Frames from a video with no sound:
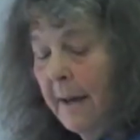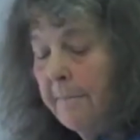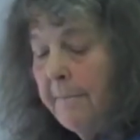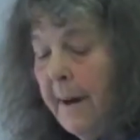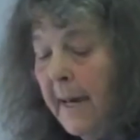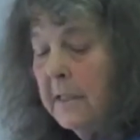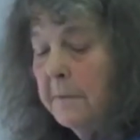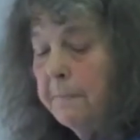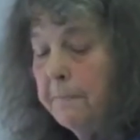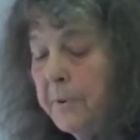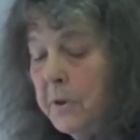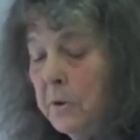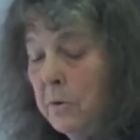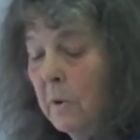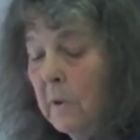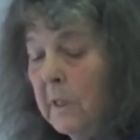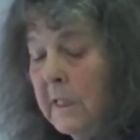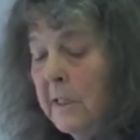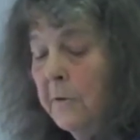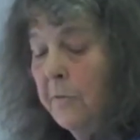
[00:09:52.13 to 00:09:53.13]
but
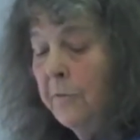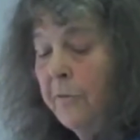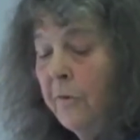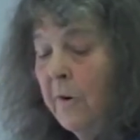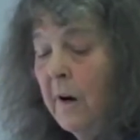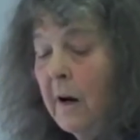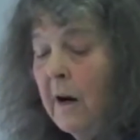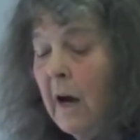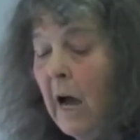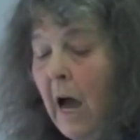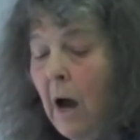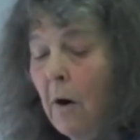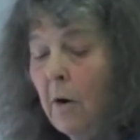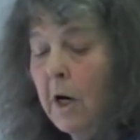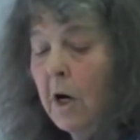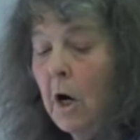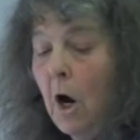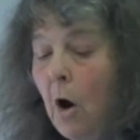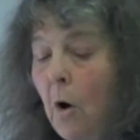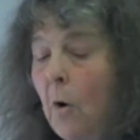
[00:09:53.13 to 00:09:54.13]
purely for
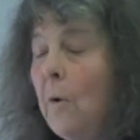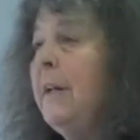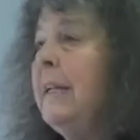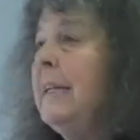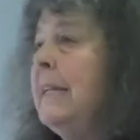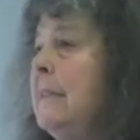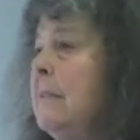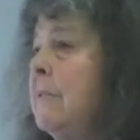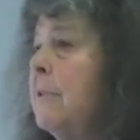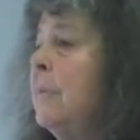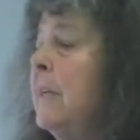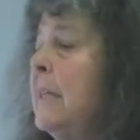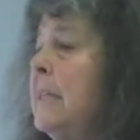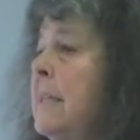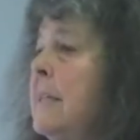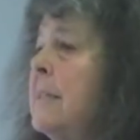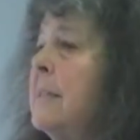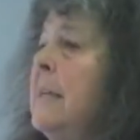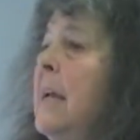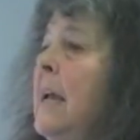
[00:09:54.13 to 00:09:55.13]
our own
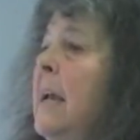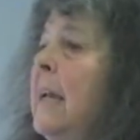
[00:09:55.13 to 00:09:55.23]
interest